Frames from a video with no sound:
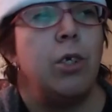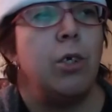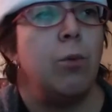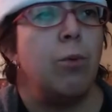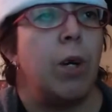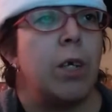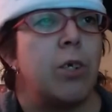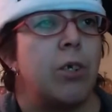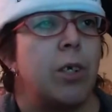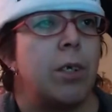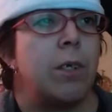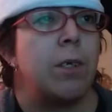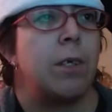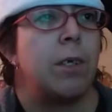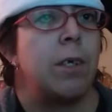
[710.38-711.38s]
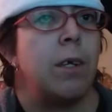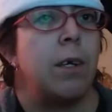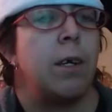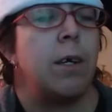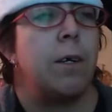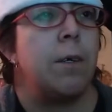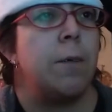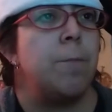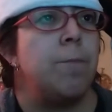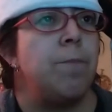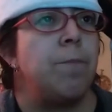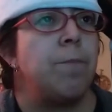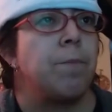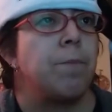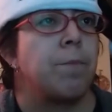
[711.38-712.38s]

to watch it. And